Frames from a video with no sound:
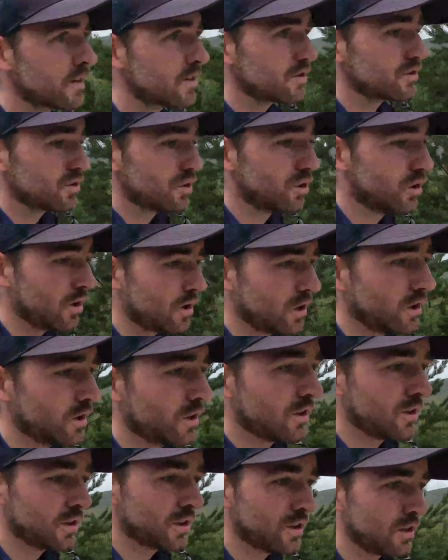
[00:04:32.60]
So
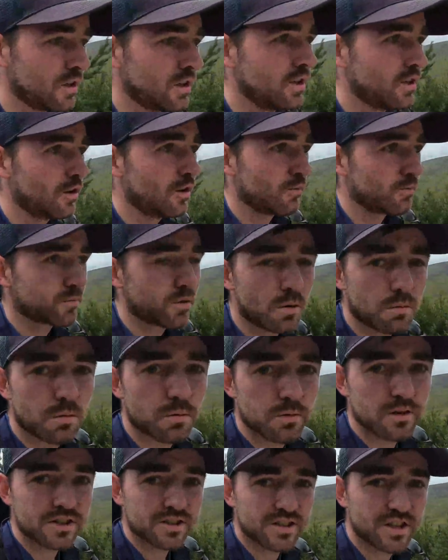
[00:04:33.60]
I'll
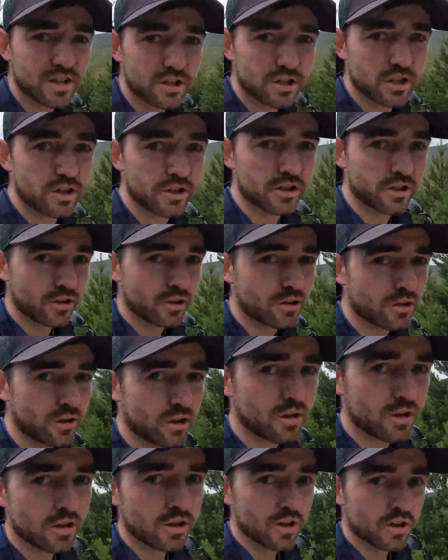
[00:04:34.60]
probably see you
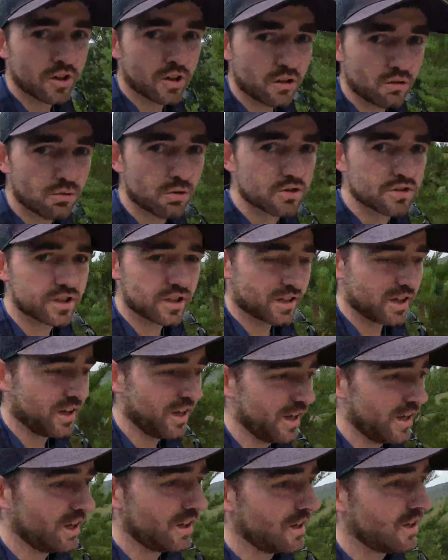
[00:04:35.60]
once I
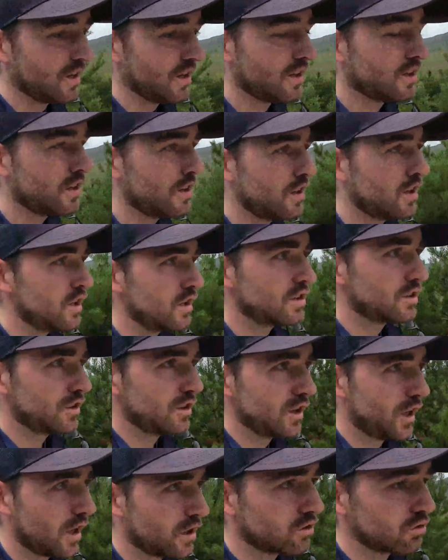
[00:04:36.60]
get to
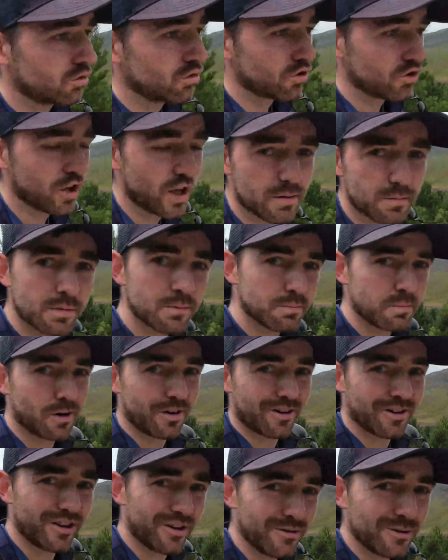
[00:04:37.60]
the actual climbing
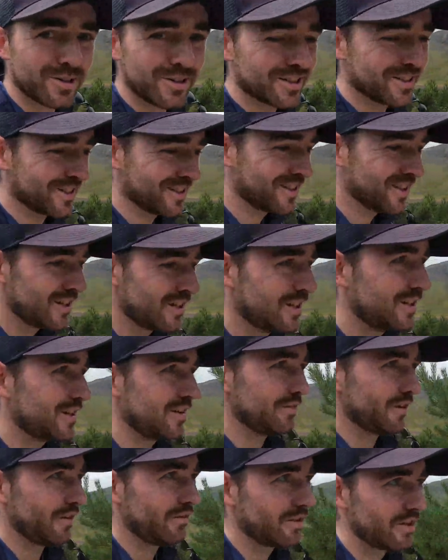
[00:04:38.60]
part now,
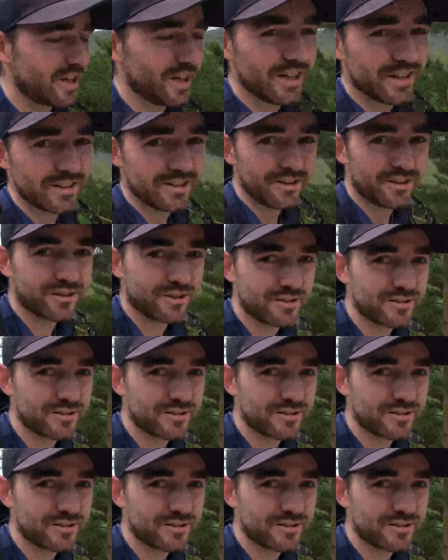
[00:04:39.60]
if I ever get there.